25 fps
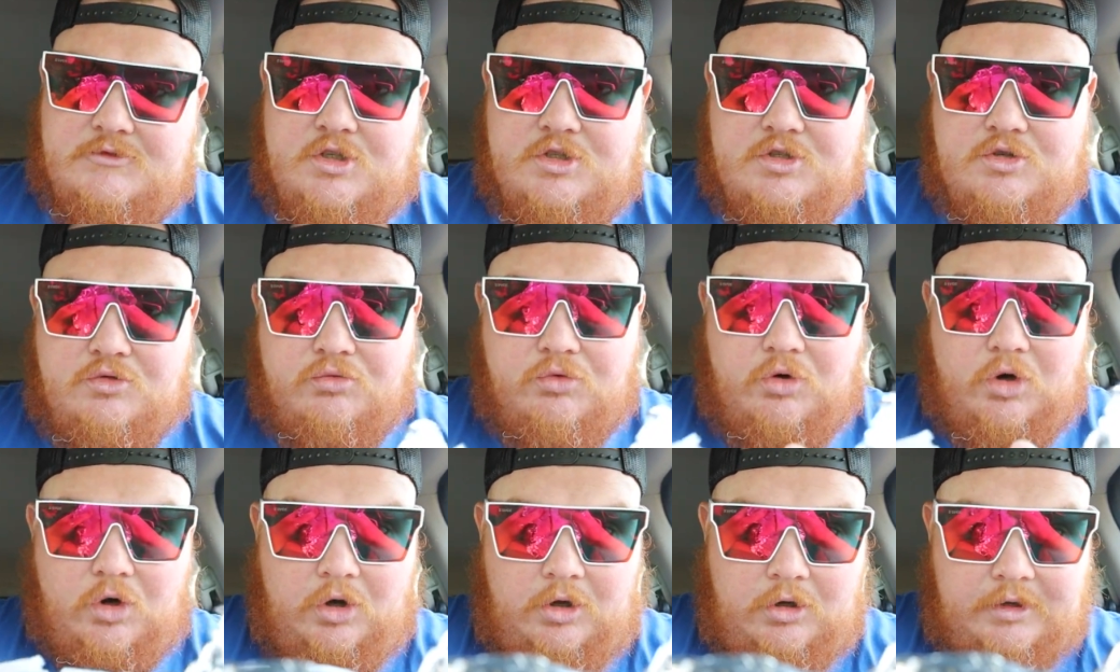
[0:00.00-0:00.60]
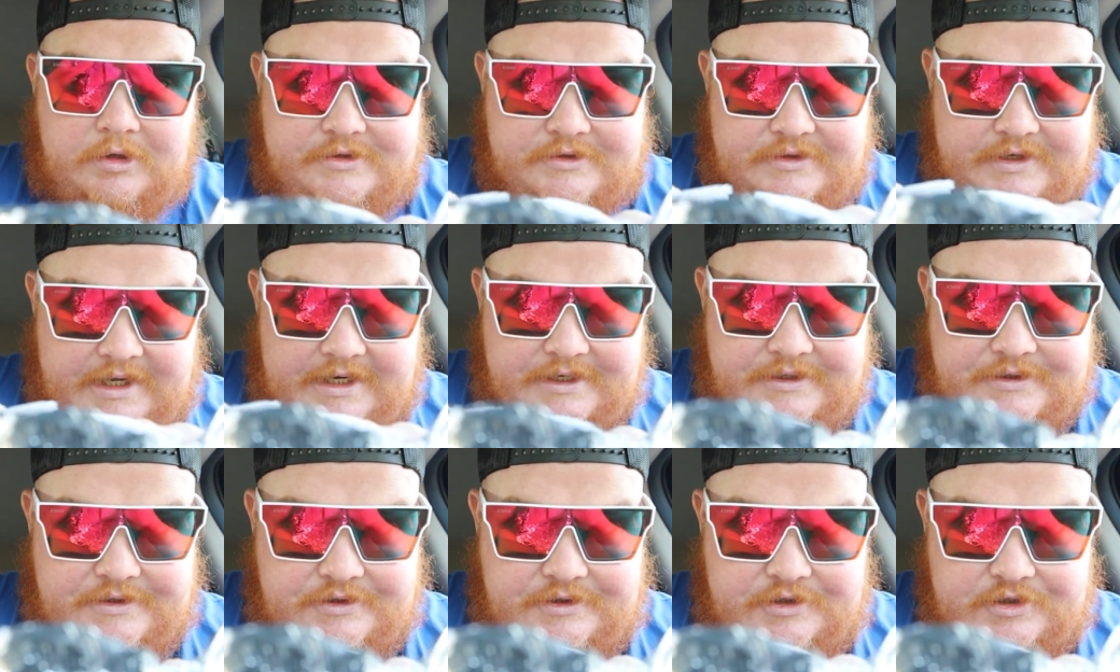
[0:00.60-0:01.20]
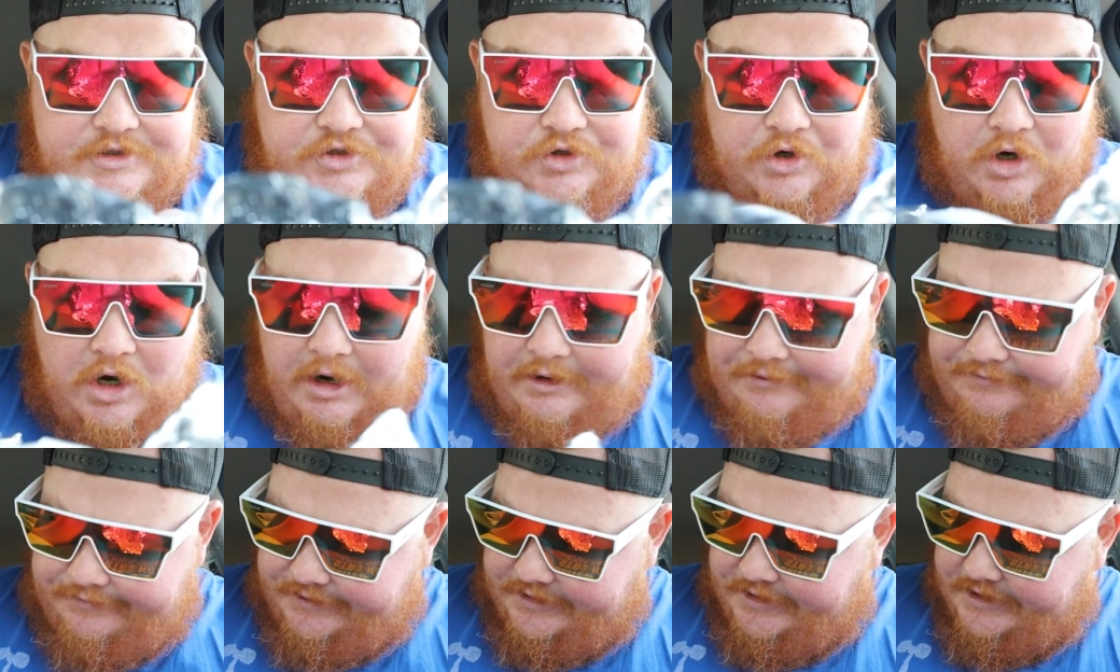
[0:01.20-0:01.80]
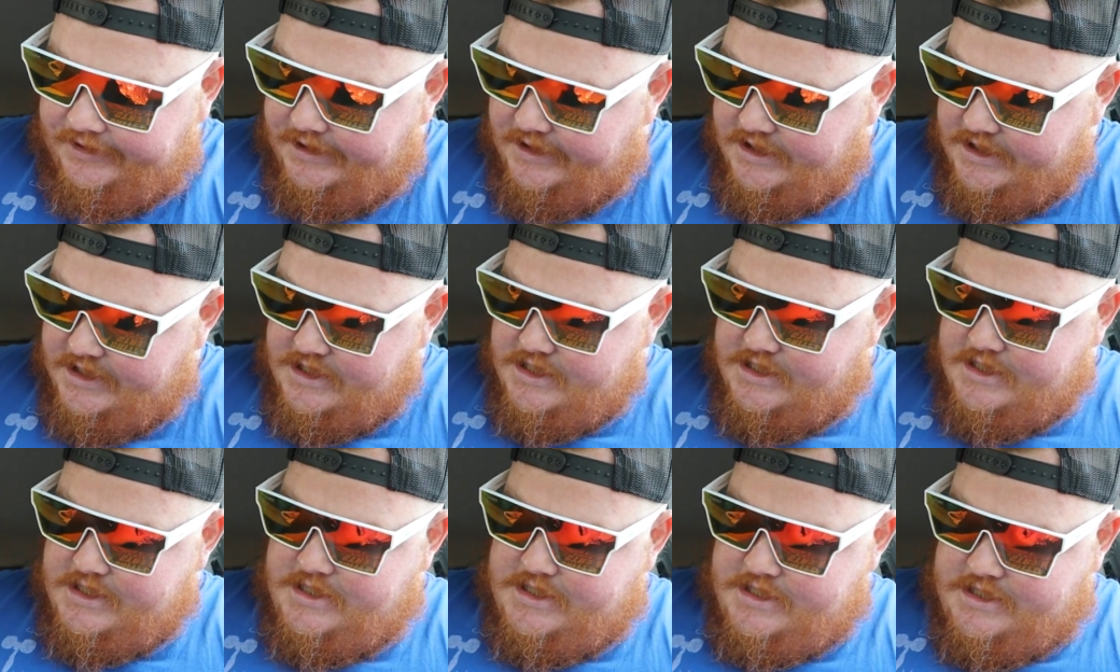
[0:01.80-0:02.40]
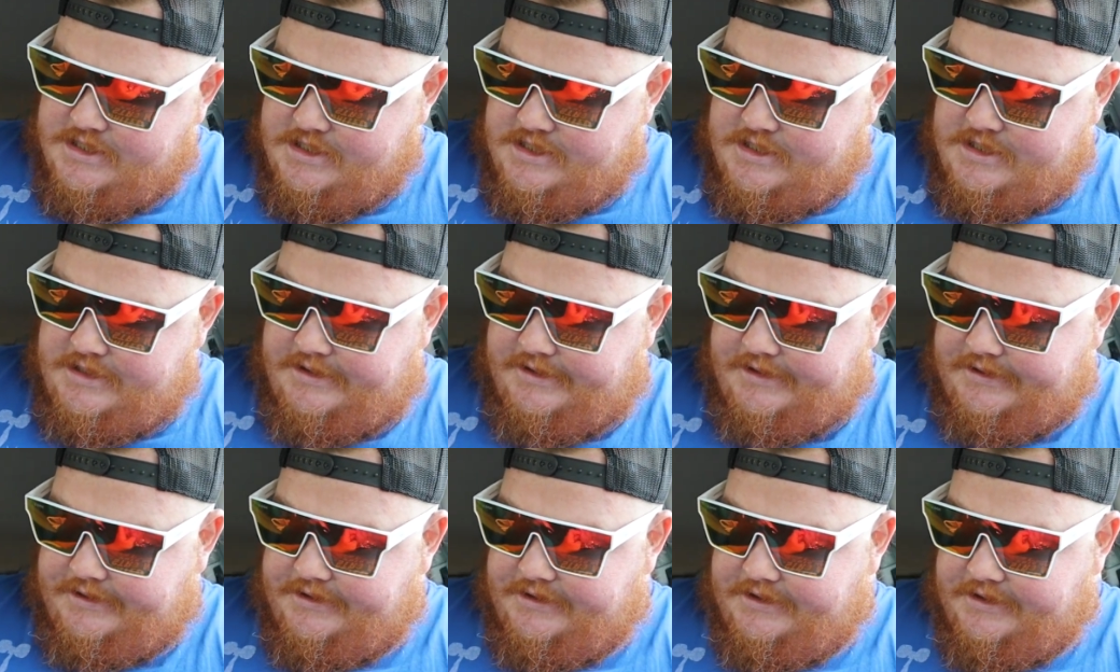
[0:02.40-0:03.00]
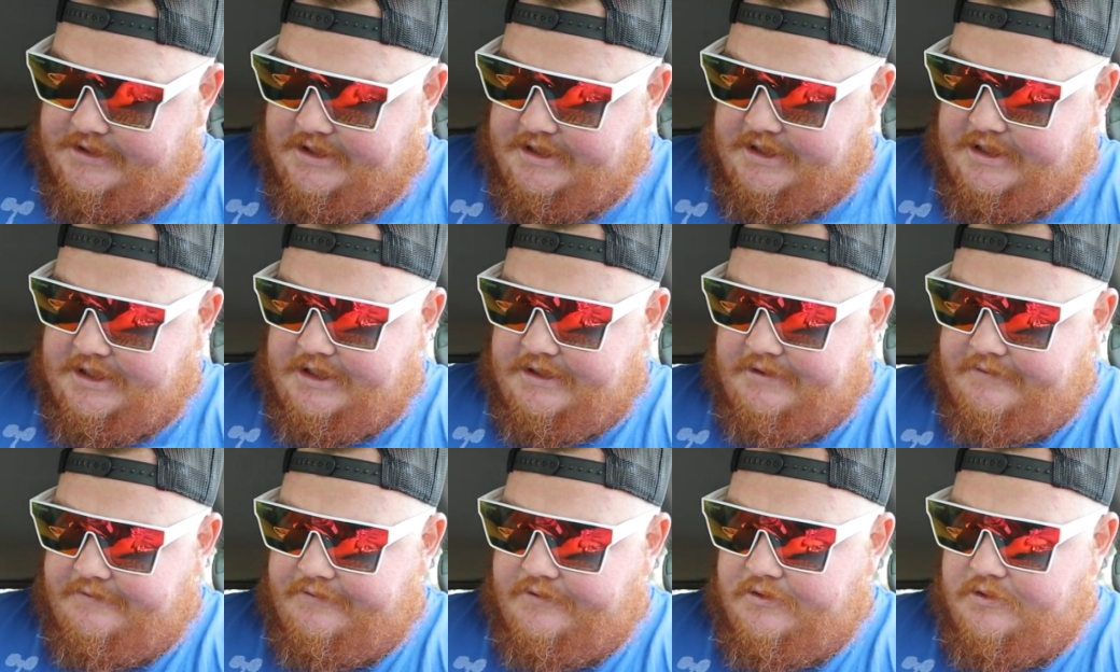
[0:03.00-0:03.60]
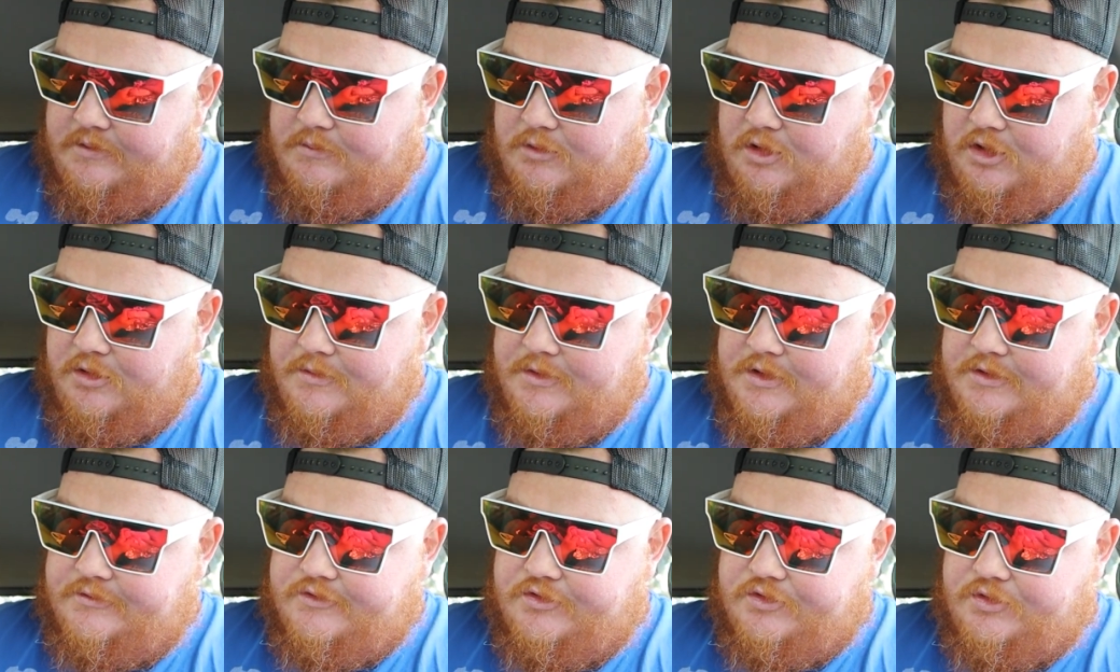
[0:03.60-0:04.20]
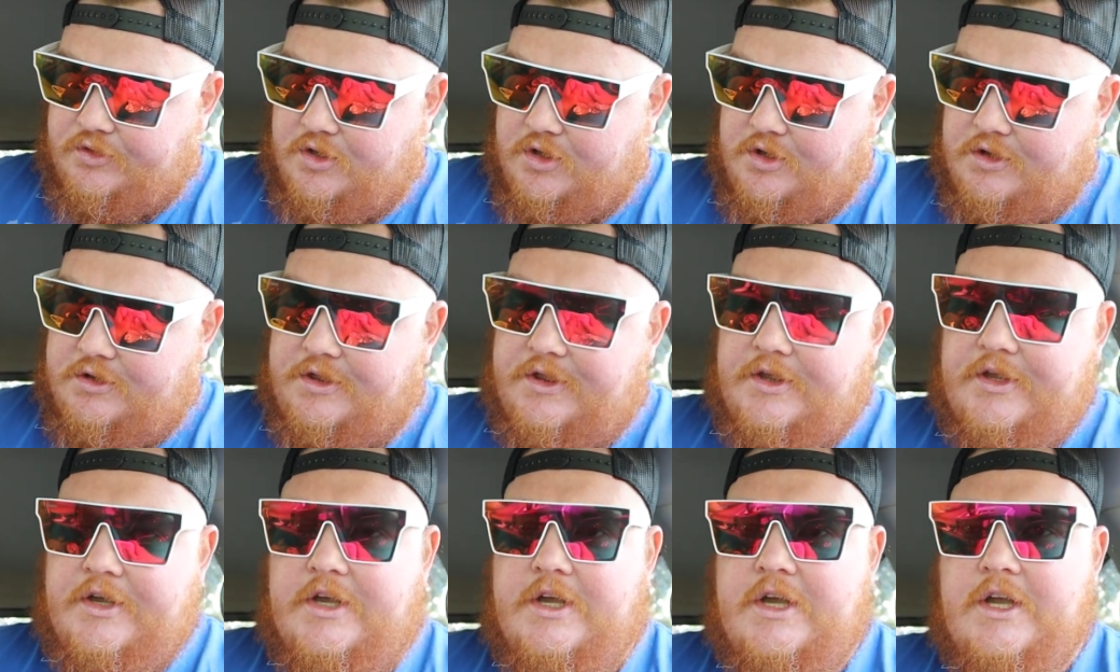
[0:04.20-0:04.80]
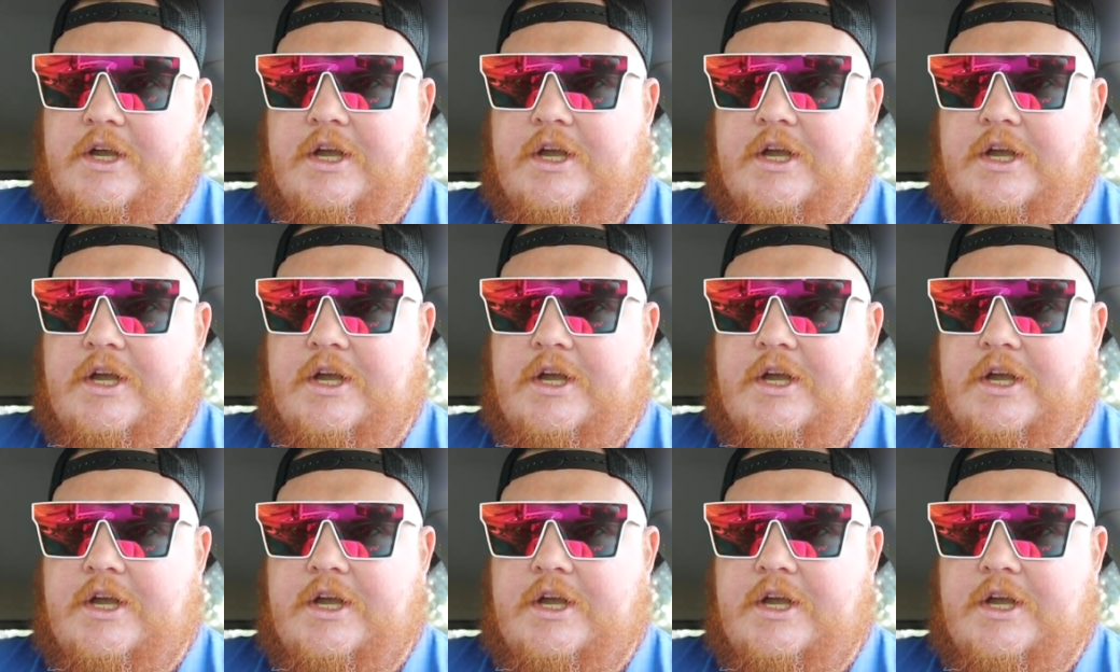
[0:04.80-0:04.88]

The roll is nice and soft. Let's see for the moment of truth.